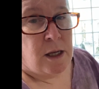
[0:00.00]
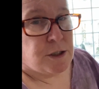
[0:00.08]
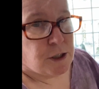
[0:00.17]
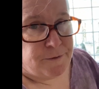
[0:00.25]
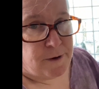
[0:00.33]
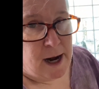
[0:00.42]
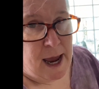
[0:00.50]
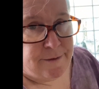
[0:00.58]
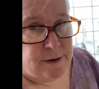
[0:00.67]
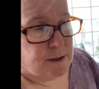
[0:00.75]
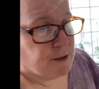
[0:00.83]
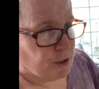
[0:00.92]
So far, I
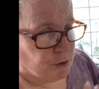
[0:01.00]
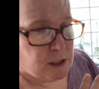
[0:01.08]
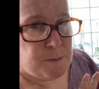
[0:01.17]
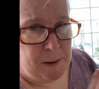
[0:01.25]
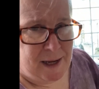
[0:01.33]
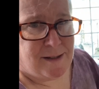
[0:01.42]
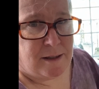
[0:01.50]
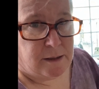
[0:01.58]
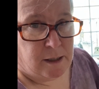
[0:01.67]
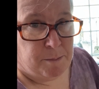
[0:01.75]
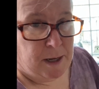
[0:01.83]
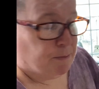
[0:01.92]
haven't. So it's
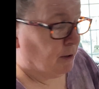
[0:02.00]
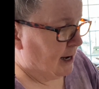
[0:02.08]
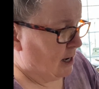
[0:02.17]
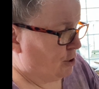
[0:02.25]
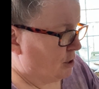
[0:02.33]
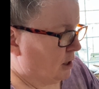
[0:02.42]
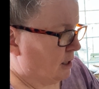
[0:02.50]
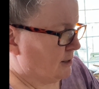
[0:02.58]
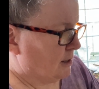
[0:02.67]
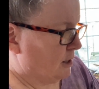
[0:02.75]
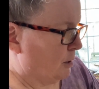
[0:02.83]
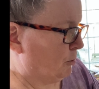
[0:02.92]
basically a bee plant just
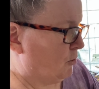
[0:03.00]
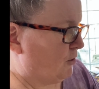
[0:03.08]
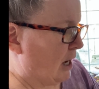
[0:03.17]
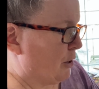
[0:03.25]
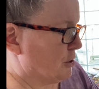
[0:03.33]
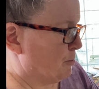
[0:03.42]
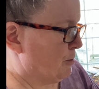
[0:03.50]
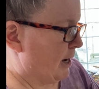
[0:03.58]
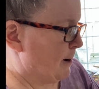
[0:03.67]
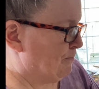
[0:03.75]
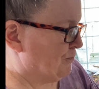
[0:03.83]
because the blue flowers are pretty.